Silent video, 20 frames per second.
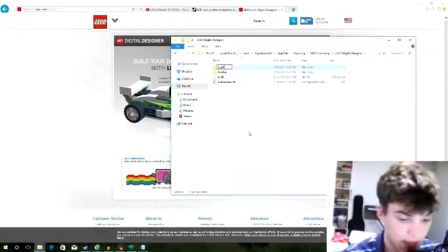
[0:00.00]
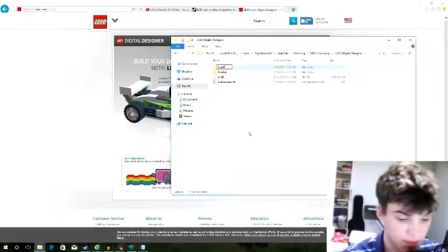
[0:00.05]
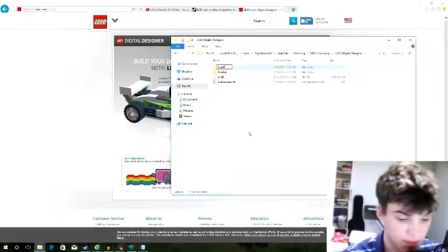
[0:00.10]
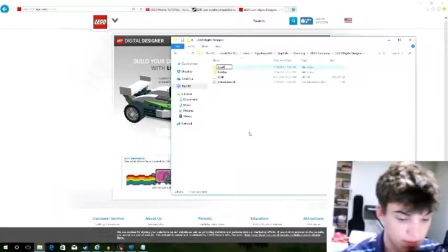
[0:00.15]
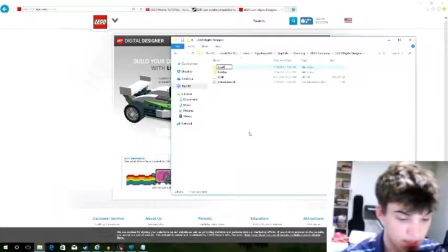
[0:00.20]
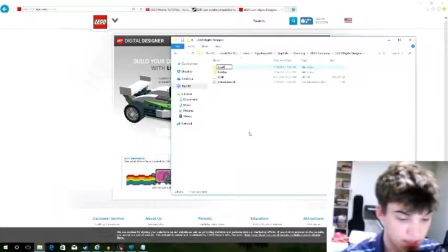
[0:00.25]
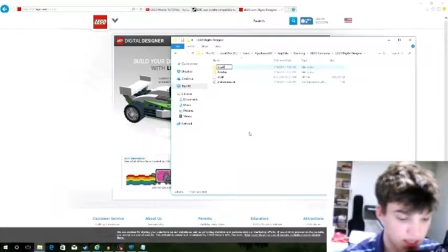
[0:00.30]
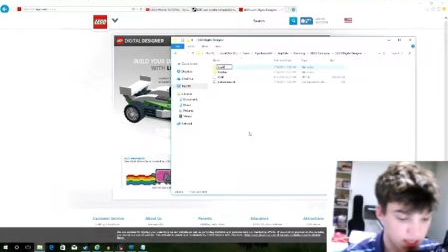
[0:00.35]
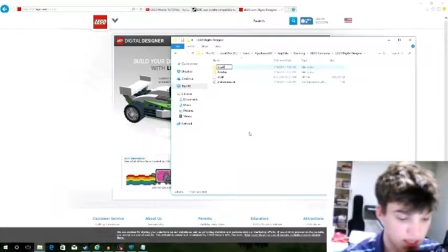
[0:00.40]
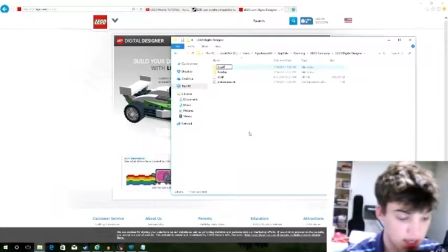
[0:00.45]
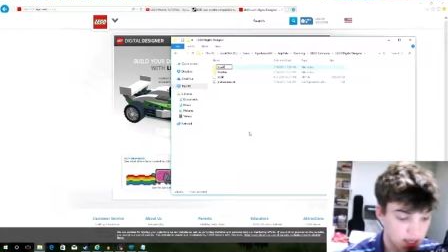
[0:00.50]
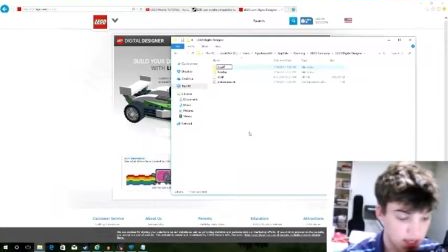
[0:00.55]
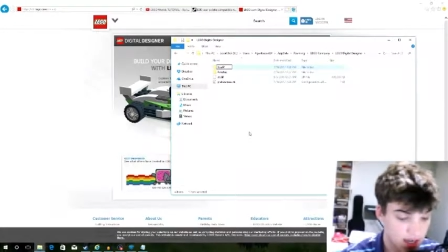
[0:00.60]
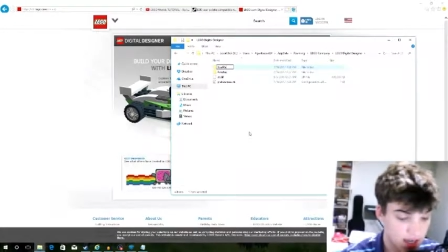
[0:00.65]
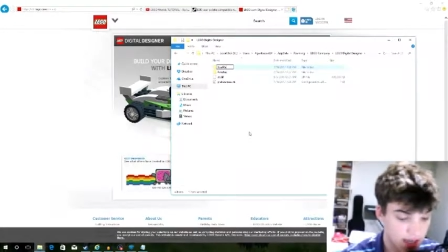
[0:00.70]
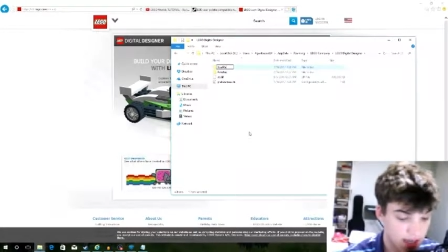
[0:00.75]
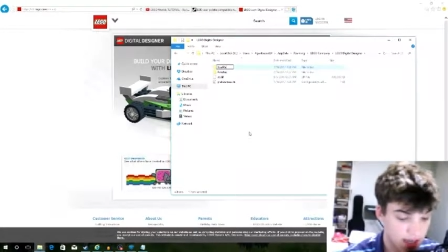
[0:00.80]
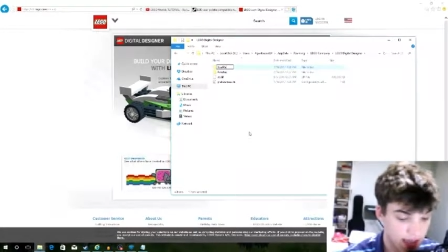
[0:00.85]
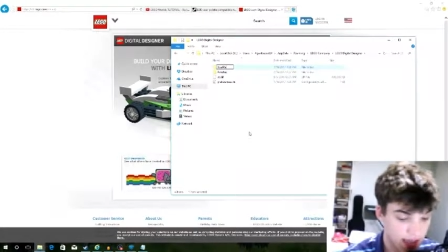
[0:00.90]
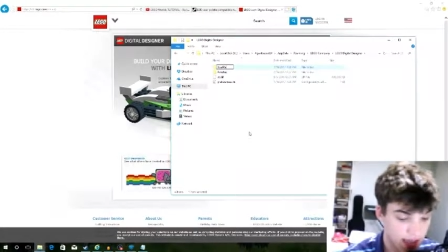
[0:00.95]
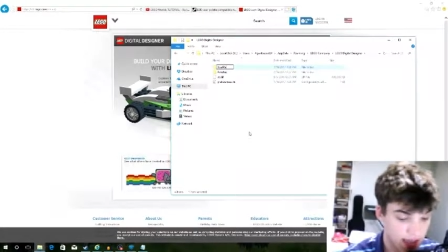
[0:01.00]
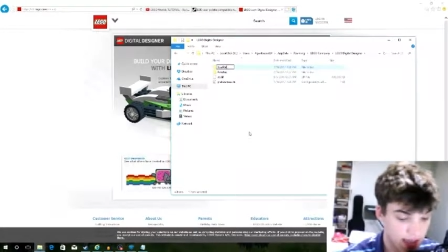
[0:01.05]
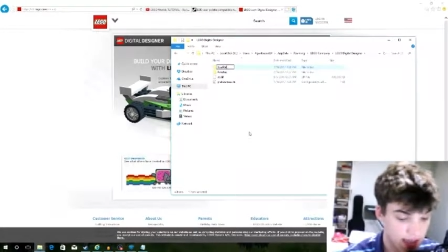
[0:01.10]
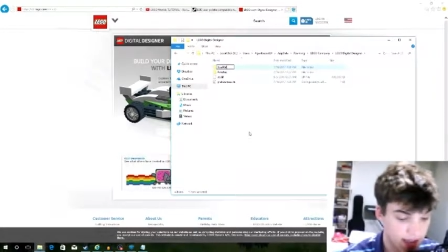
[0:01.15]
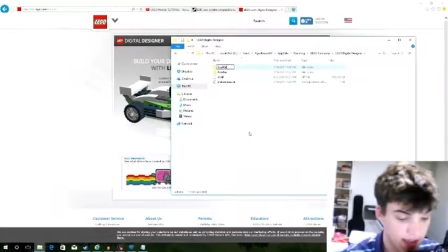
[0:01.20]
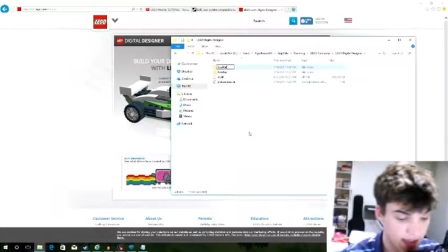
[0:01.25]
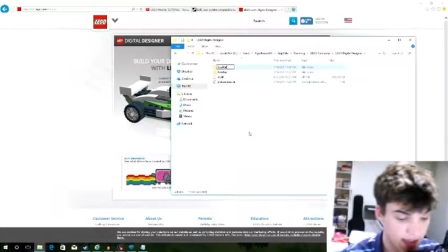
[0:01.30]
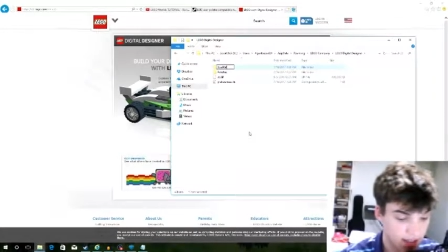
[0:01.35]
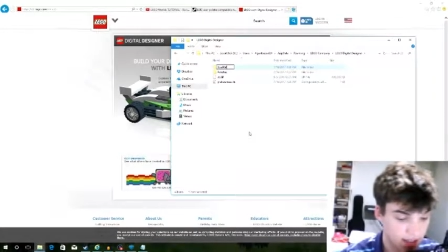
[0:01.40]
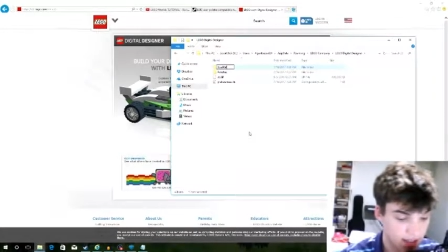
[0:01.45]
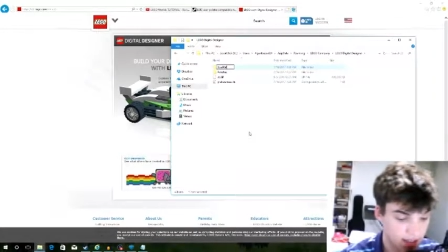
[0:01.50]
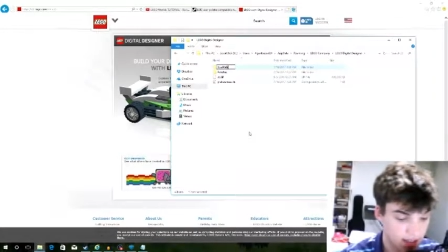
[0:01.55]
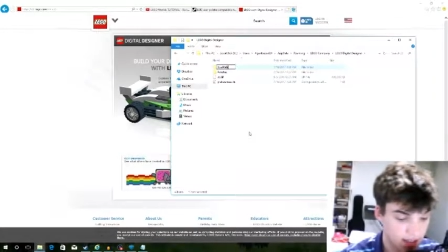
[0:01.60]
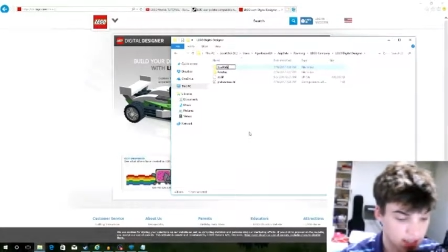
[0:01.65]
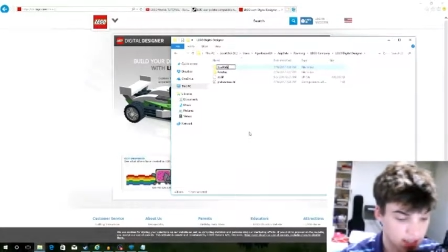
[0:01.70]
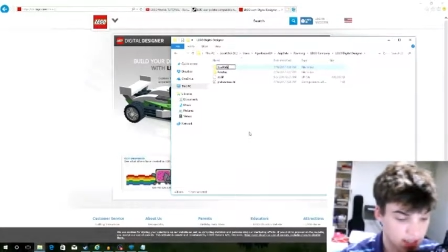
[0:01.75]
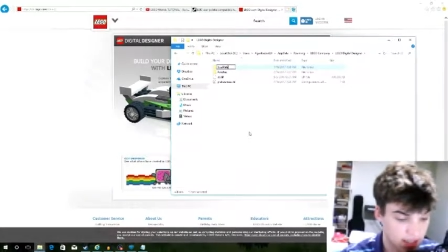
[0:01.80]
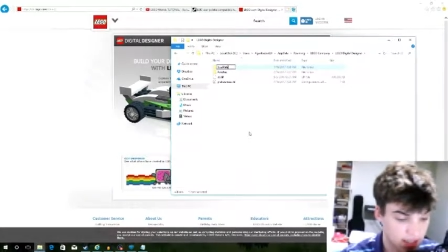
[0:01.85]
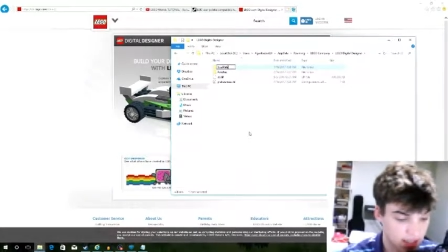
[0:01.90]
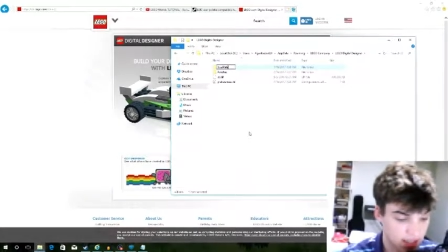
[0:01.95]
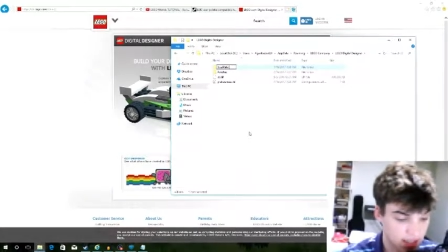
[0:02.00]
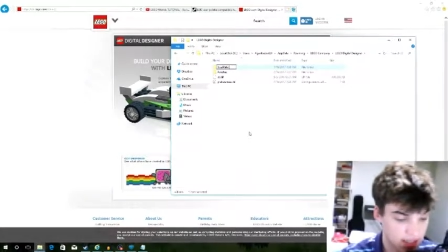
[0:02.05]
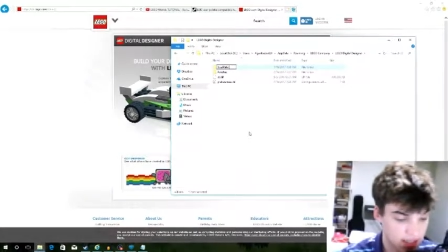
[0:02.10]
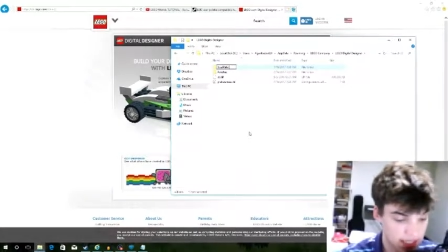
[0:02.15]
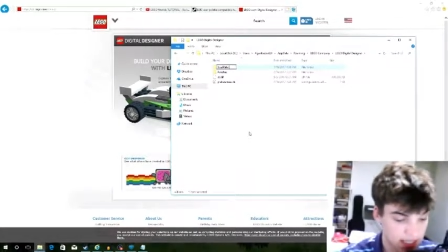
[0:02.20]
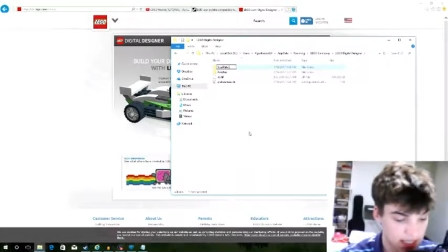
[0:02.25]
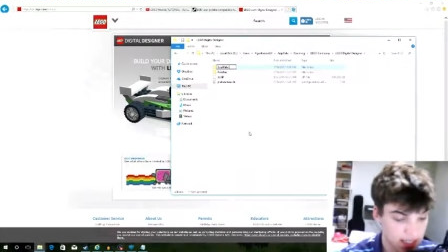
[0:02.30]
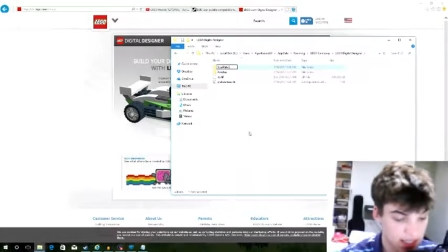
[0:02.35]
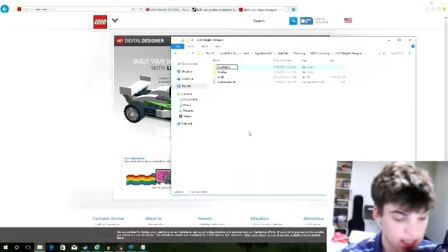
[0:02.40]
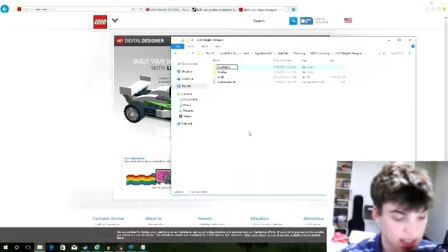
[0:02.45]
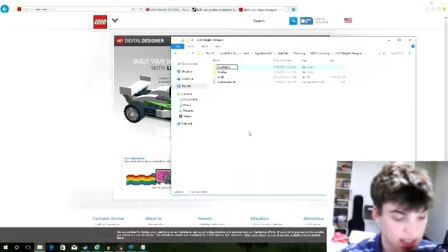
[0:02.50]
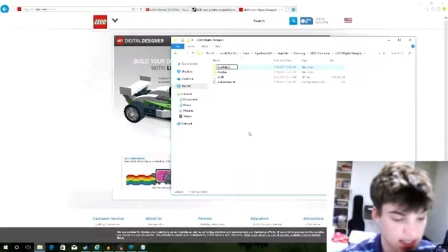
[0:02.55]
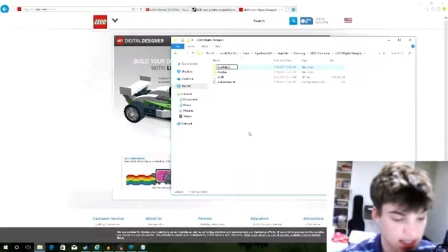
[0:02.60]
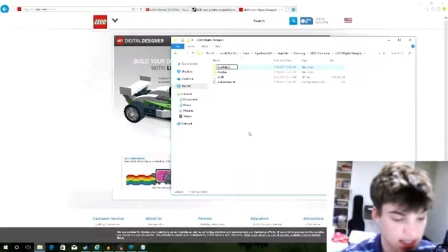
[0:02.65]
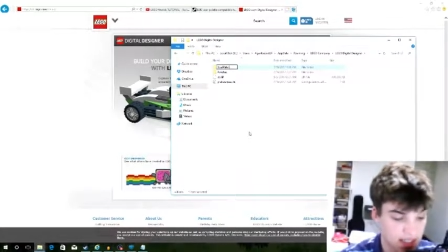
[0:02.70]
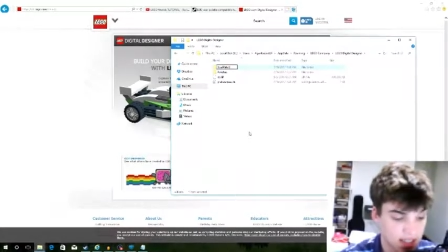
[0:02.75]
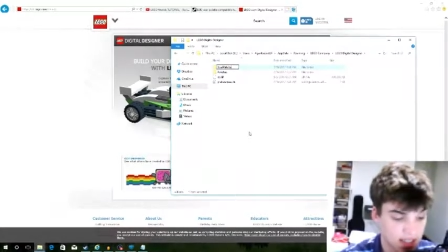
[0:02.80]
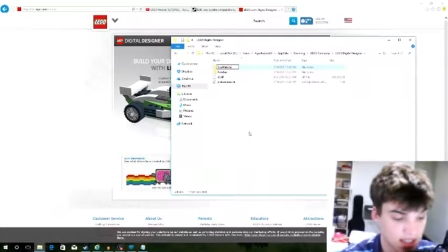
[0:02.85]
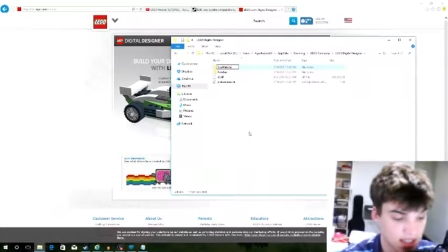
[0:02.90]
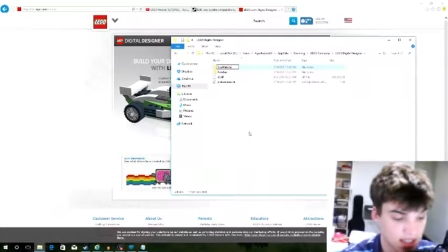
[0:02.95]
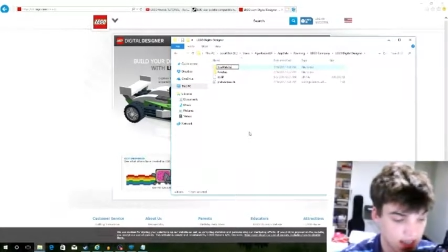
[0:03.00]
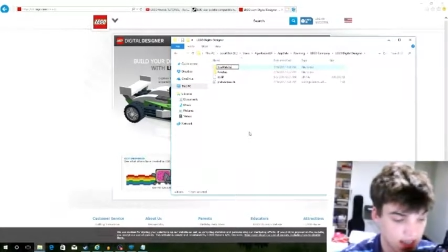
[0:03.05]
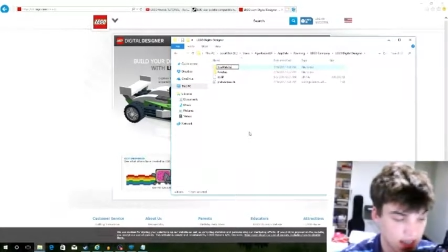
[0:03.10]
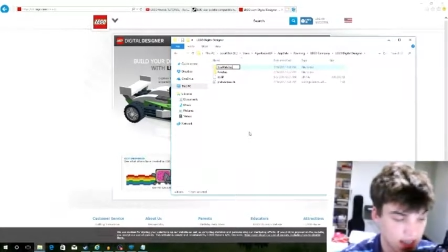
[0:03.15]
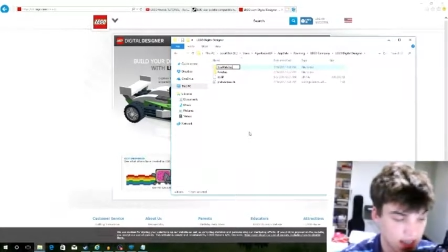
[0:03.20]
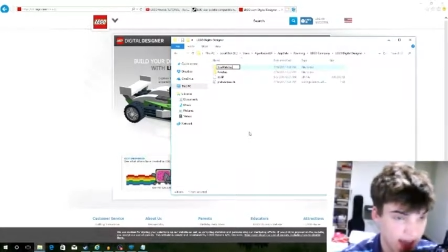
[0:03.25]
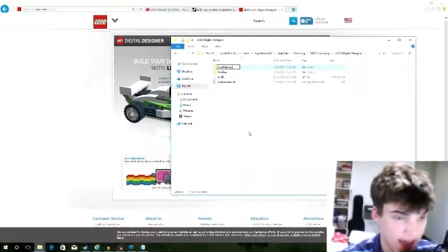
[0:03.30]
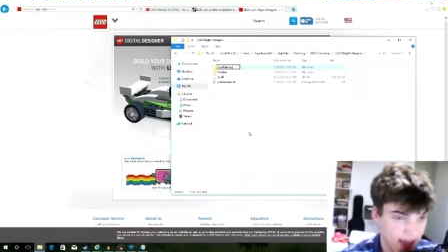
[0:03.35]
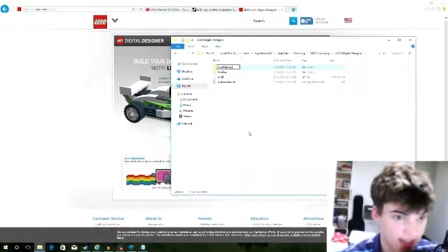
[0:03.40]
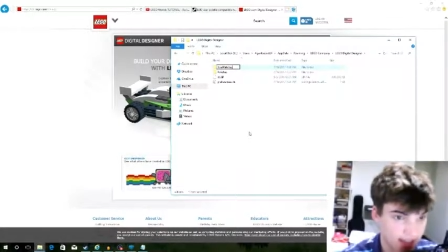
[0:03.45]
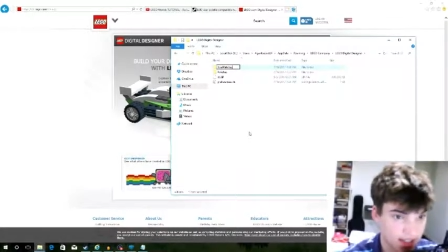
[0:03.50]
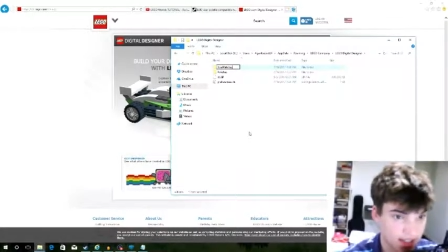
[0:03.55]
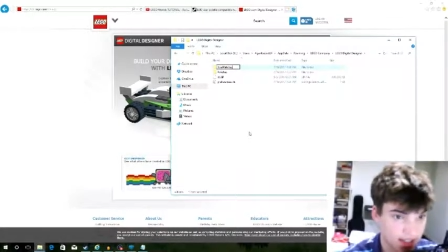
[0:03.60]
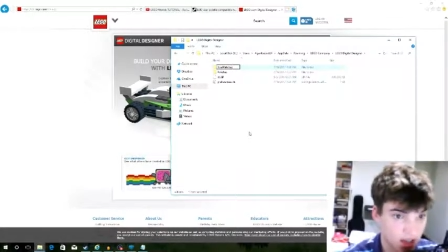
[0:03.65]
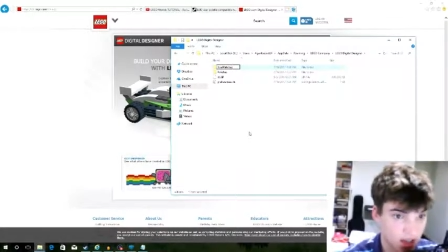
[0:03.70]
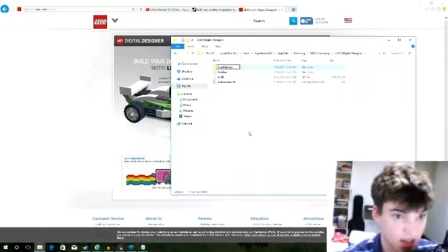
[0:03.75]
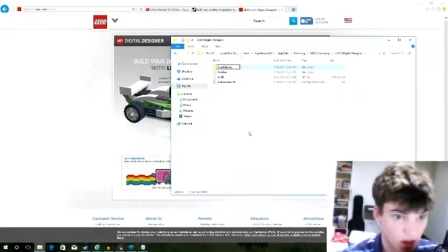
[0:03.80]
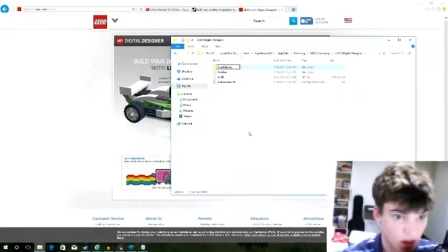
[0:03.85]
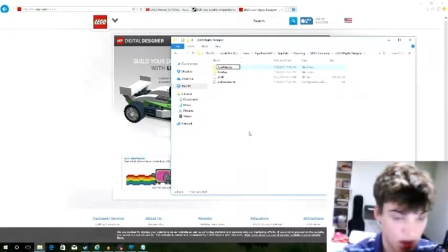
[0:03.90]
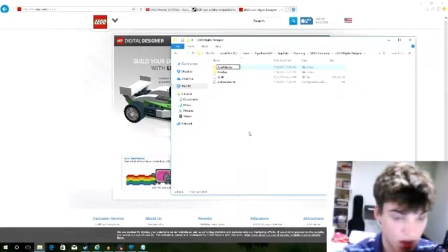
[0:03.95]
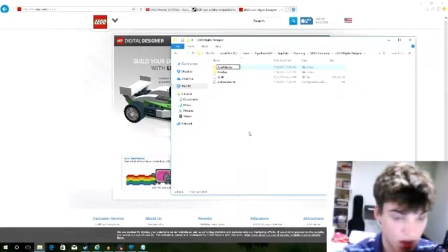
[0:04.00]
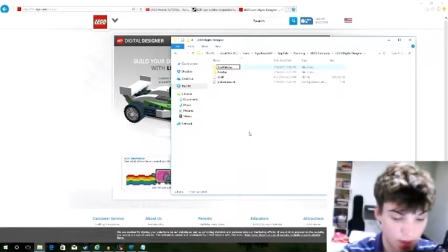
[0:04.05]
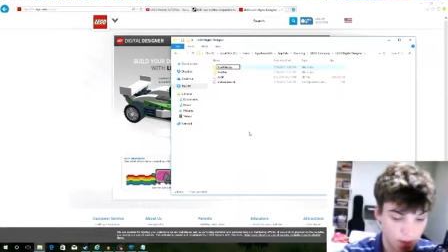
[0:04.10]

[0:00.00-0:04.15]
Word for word: capital P A L E T T E S,